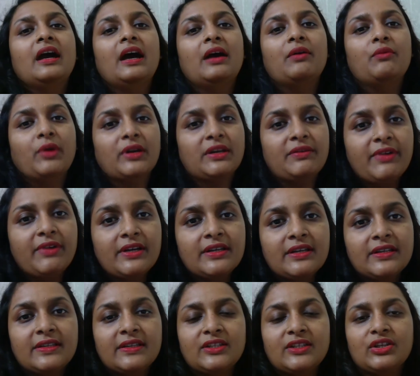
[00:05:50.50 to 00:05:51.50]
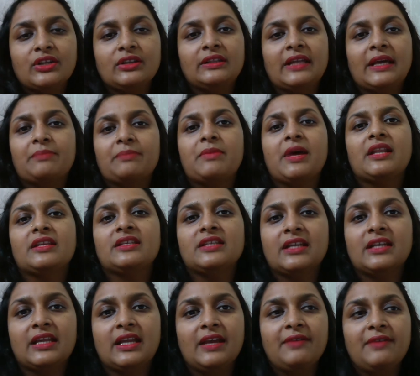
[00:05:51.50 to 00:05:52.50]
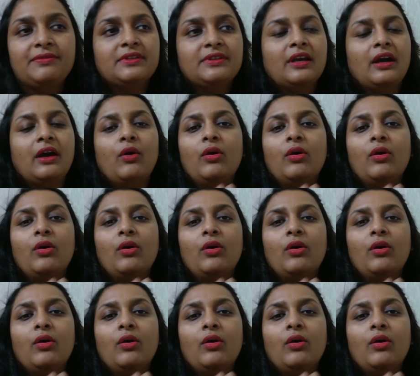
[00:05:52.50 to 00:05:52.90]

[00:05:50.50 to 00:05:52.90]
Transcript: whatever decision that manager gives,